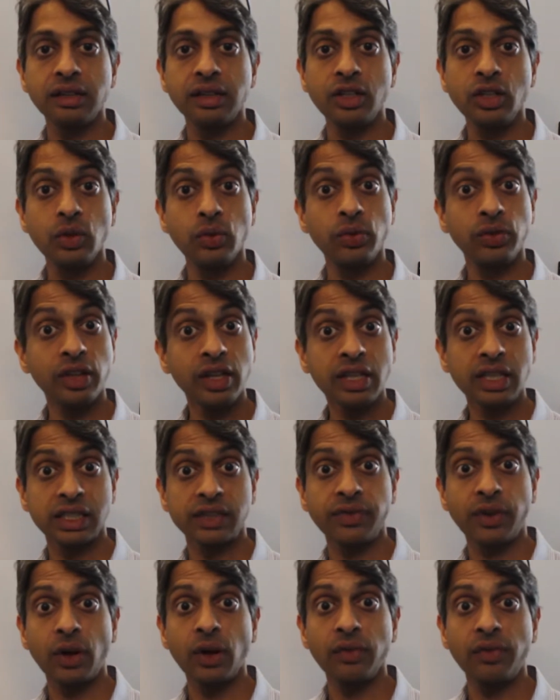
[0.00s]
that you think is
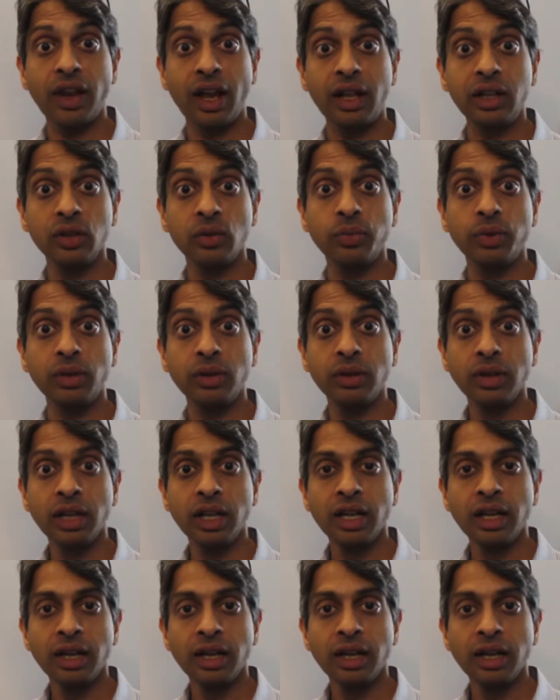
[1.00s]
very valuable,